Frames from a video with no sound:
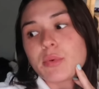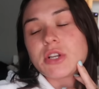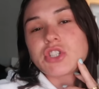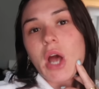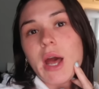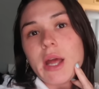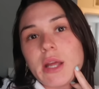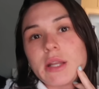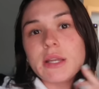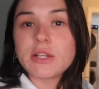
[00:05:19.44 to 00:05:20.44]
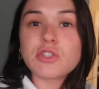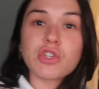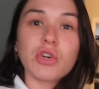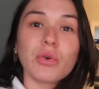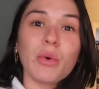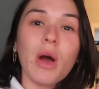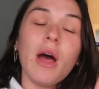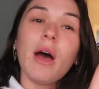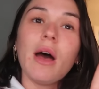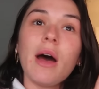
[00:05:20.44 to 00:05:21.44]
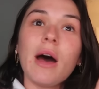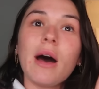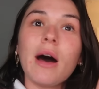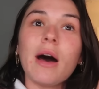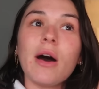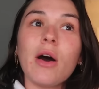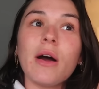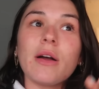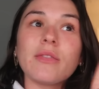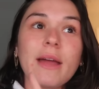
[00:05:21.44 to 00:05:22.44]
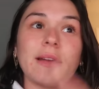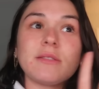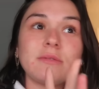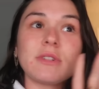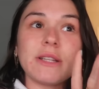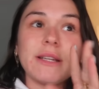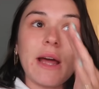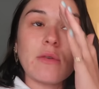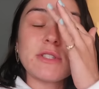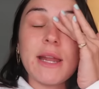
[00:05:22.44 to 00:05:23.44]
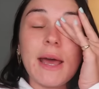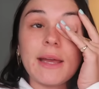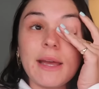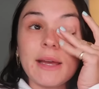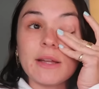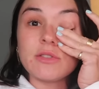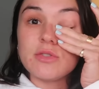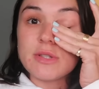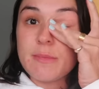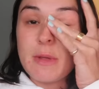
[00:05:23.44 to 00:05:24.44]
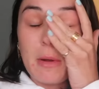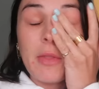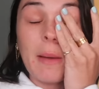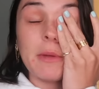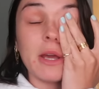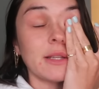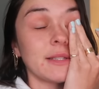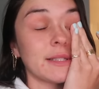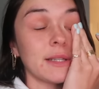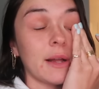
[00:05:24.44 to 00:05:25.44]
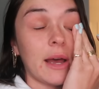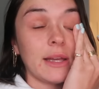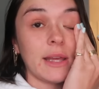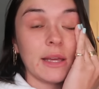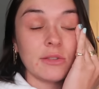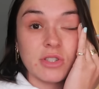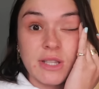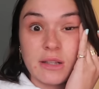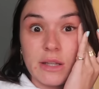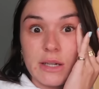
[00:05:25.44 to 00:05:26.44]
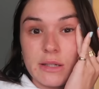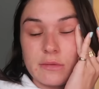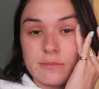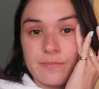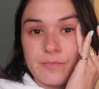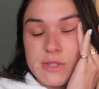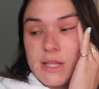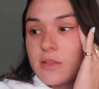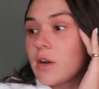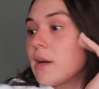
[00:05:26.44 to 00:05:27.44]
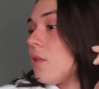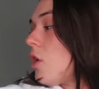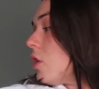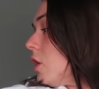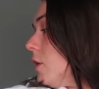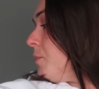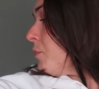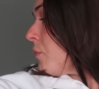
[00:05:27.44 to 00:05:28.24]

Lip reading: which I need to like clean out today and do something about that, because I can't just like let it sit there any longer.